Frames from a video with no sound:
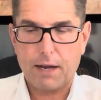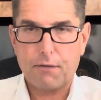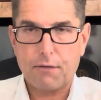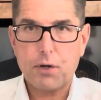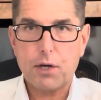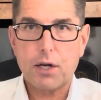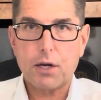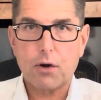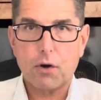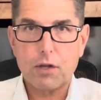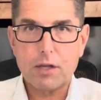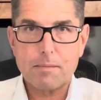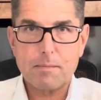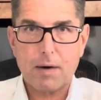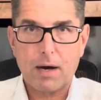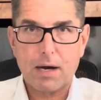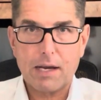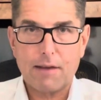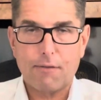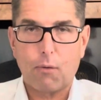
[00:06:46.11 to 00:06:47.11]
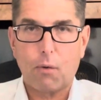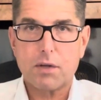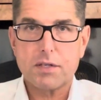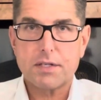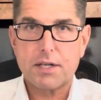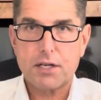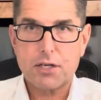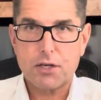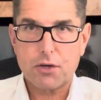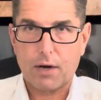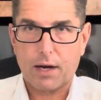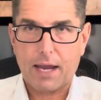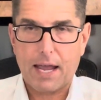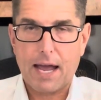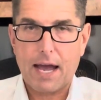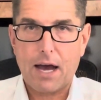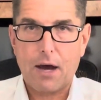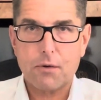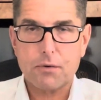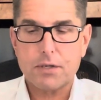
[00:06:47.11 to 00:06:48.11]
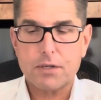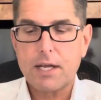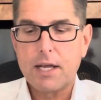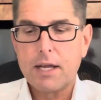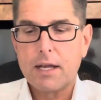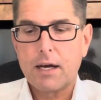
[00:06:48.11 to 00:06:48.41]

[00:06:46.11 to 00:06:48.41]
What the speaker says: If you didn't earn the money, if it wasn't in your account,